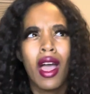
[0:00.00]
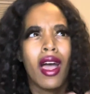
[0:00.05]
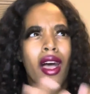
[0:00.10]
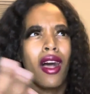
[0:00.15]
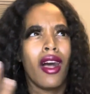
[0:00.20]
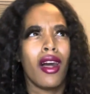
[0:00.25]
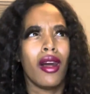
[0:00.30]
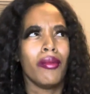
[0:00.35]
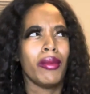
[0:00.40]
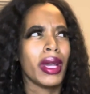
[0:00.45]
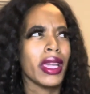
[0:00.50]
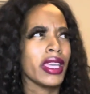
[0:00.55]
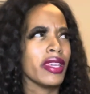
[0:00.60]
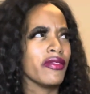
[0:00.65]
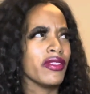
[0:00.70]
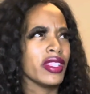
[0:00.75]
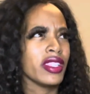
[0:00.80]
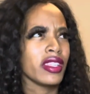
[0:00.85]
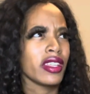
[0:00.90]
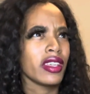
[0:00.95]
Um, I
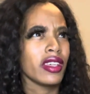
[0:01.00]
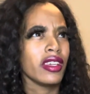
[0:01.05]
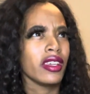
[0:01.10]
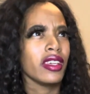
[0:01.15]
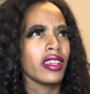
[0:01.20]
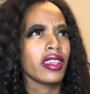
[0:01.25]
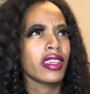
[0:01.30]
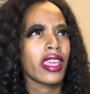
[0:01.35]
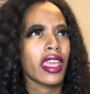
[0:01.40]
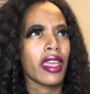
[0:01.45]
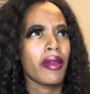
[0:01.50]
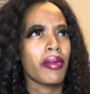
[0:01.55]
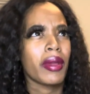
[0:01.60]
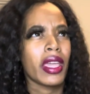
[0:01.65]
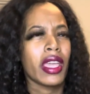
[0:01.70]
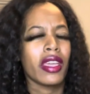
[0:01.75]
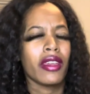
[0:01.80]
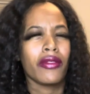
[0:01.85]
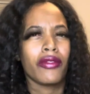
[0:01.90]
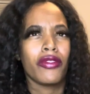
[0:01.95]
even did a
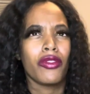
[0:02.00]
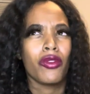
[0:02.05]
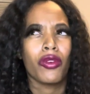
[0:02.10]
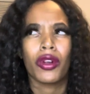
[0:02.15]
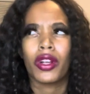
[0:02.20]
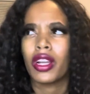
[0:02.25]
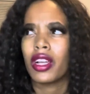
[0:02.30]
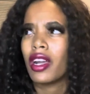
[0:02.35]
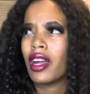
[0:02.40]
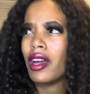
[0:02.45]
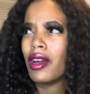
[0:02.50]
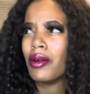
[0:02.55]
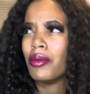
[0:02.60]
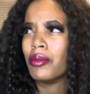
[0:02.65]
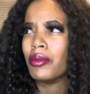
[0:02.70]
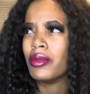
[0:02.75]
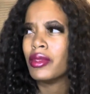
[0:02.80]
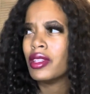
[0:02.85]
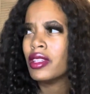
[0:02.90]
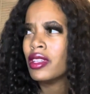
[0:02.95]
campaign for um,